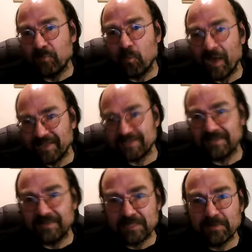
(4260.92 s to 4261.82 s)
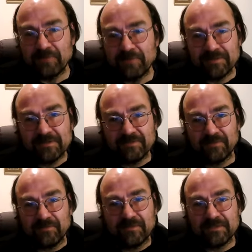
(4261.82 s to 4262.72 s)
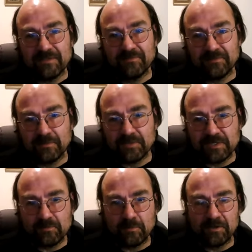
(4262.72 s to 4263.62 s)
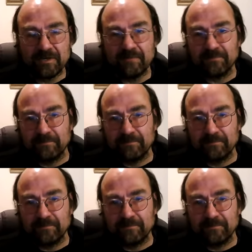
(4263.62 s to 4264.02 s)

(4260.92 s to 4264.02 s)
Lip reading: weights in experience of these different options we might have.